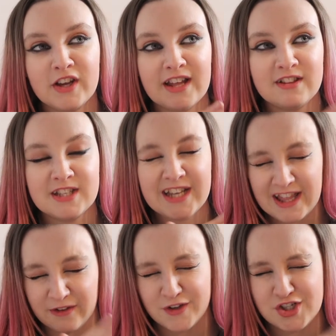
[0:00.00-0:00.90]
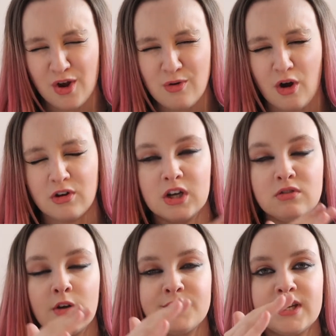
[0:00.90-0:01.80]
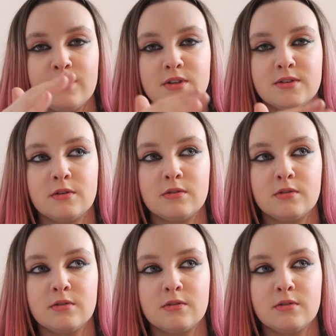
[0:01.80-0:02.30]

together for so long, and Krosky was